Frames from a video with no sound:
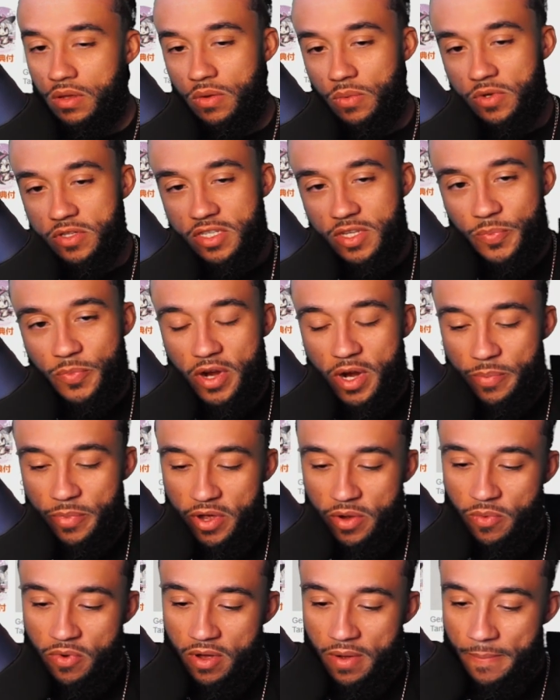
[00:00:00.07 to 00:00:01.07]
what's up
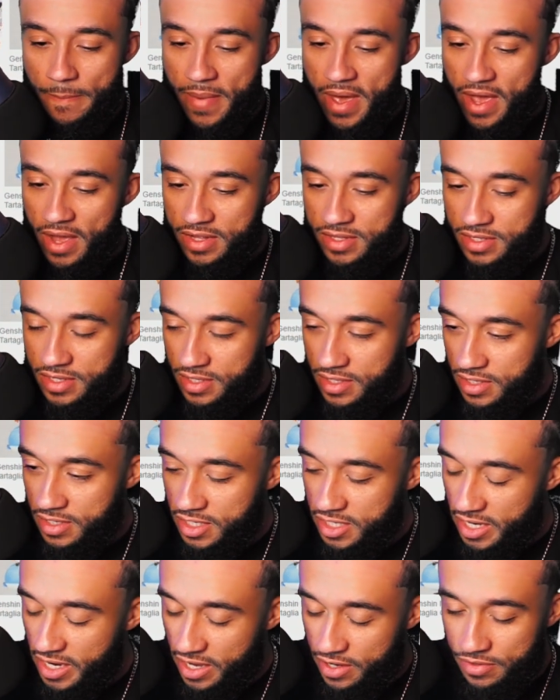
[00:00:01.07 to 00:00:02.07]
everybody welcome back to the
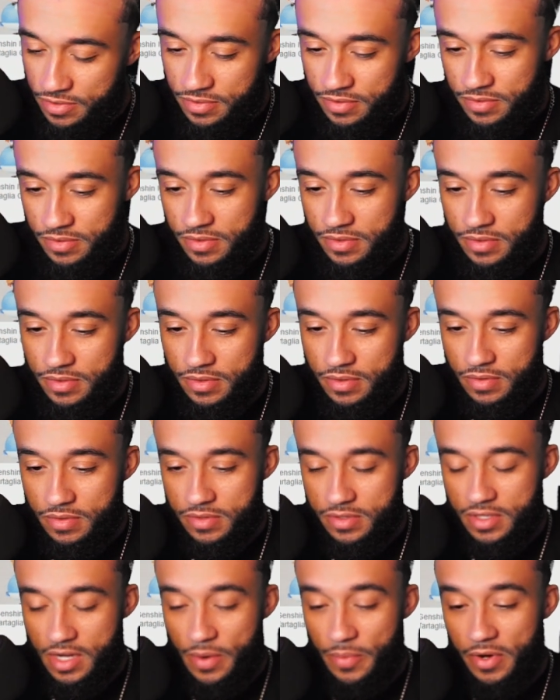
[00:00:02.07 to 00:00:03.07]
channel
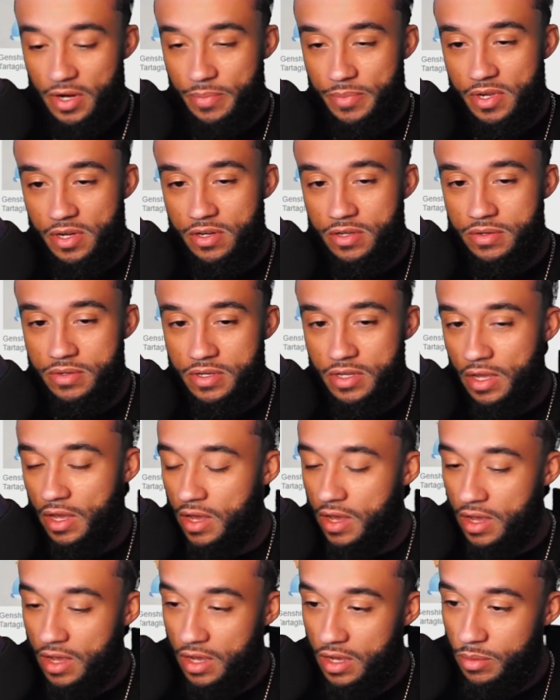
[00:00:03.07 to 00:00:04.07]
today we're gonna be doing
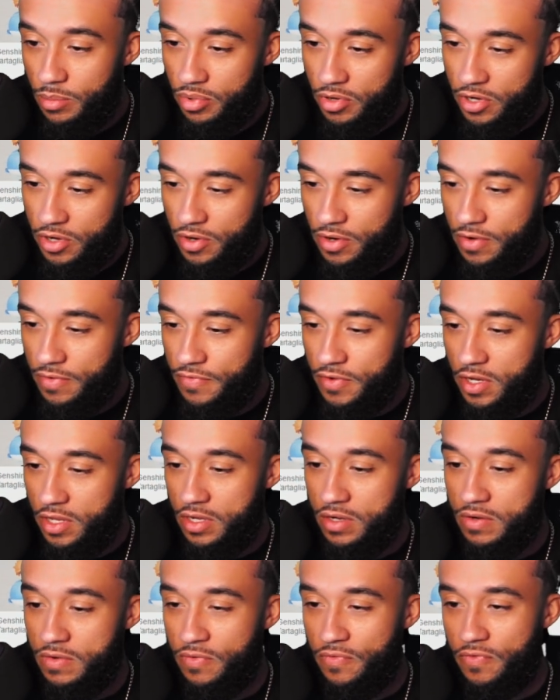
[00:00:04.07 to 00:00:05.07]
a pre-order
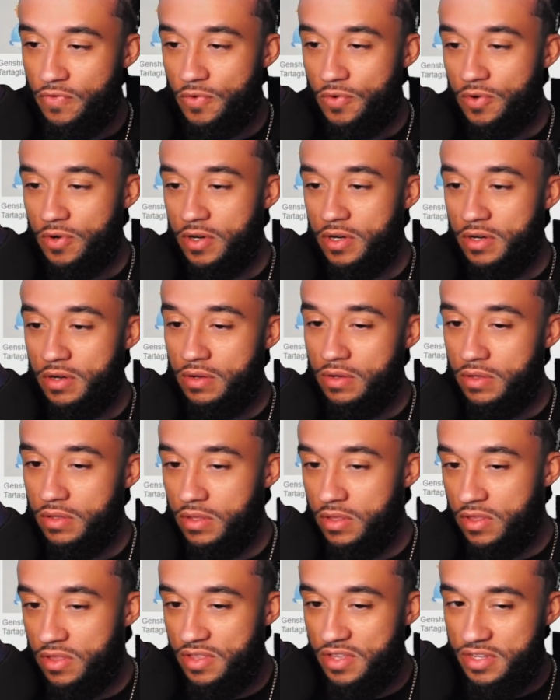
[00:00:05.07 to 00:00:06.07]
video for
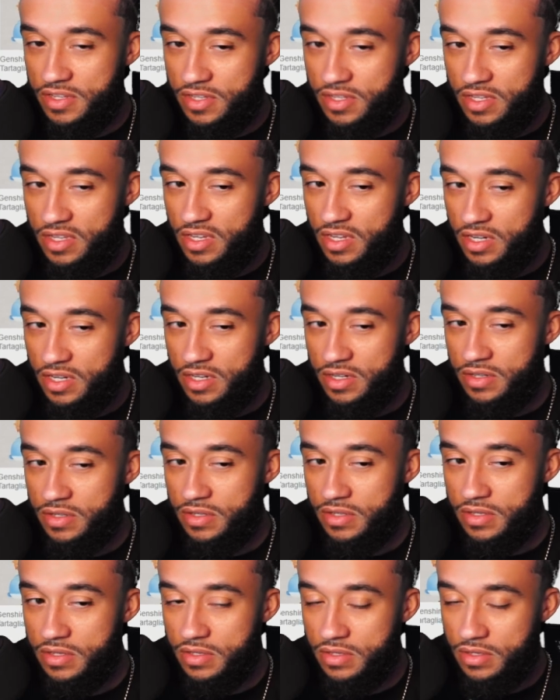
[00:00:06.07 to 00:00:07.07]
this
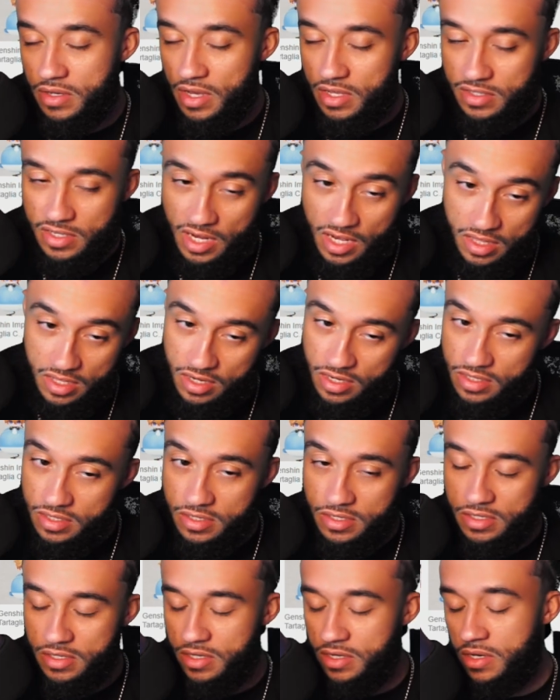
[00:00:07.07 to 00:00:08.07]
year's tail end of
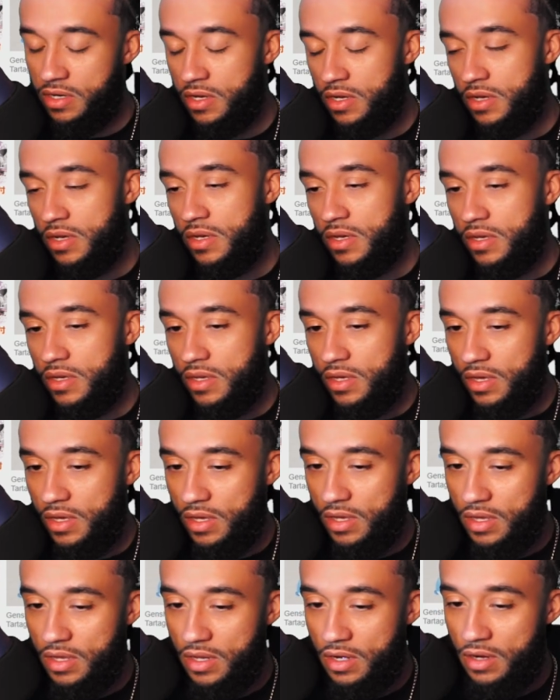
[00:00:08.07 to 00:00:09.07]
this year
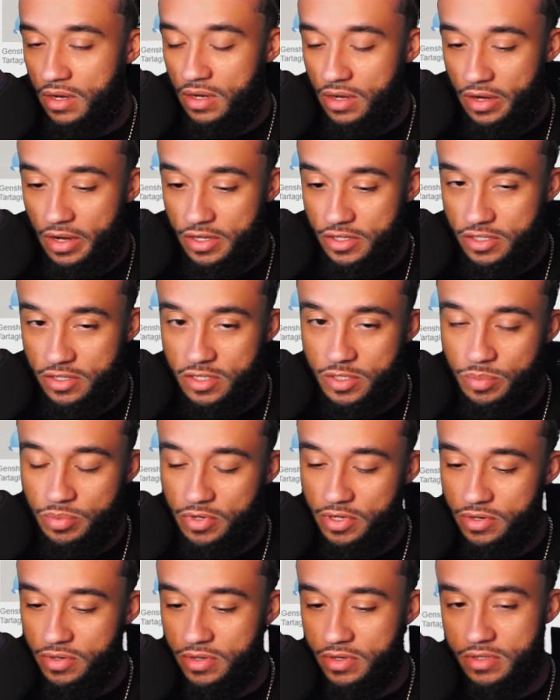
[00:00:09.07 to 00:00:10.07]
and next year's
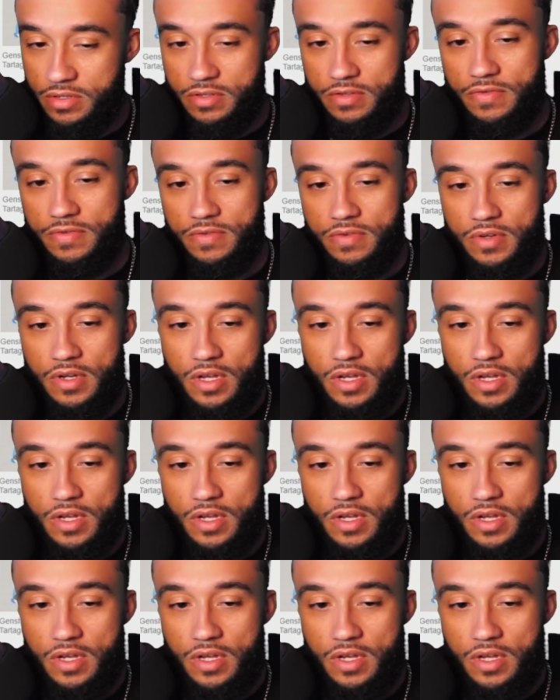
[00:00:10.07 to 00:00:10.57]
pre-orders